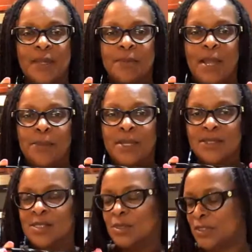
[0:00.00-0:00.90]
my
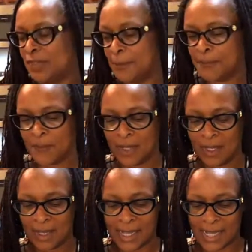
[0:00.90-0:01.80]
Brownstone Living,
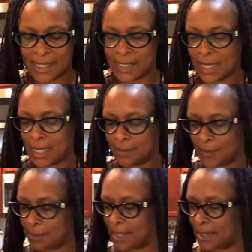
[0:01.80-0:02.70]
and um,
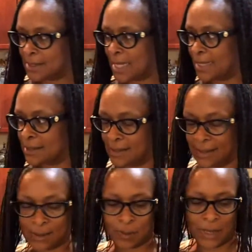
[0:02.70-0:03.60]
they make nice
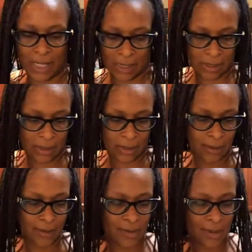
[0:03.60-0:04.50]
displays.
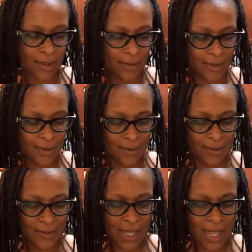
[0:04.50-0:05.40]

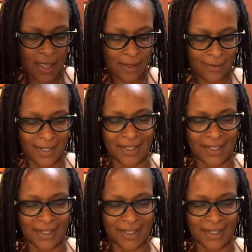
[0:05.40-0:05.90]
Okay,